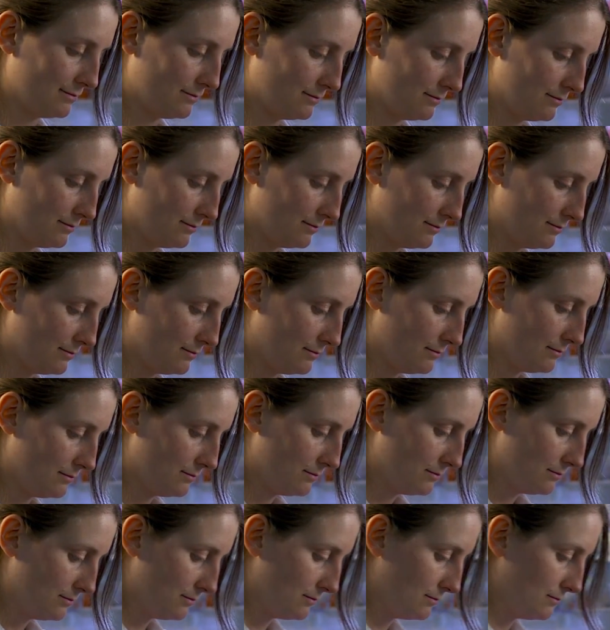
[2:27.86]
critical that
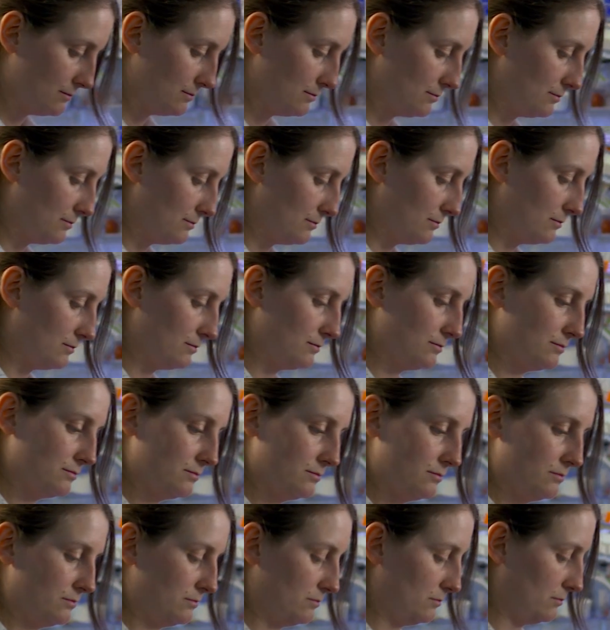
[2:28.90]
we bring to bear our
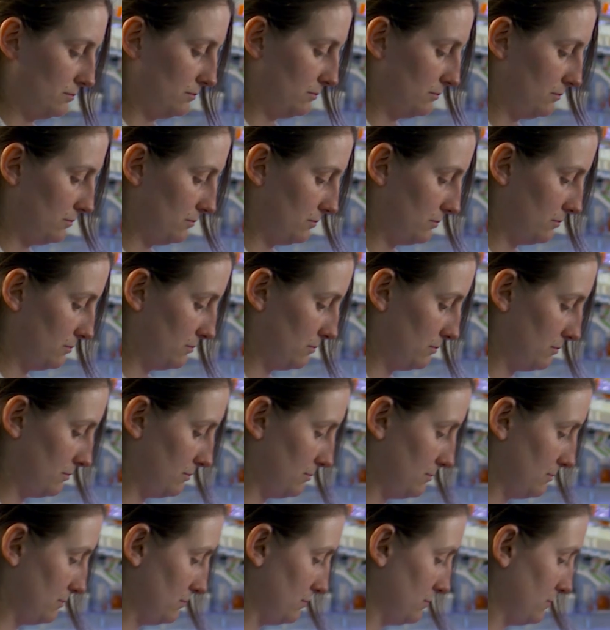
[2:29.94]
most important
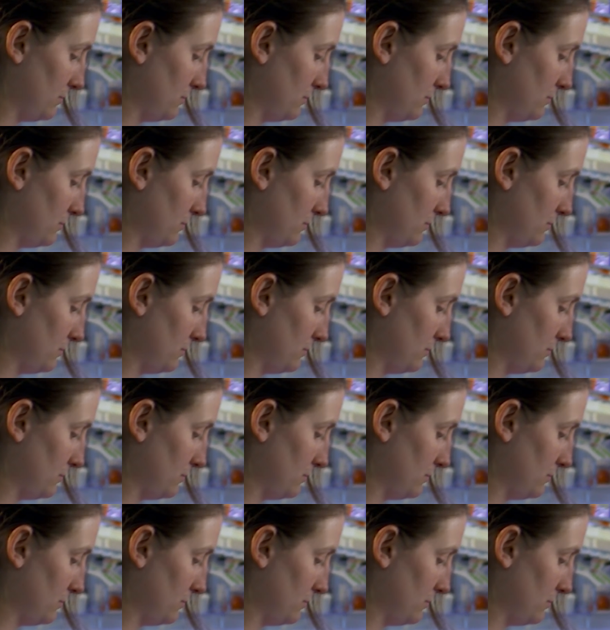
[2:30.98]
resource,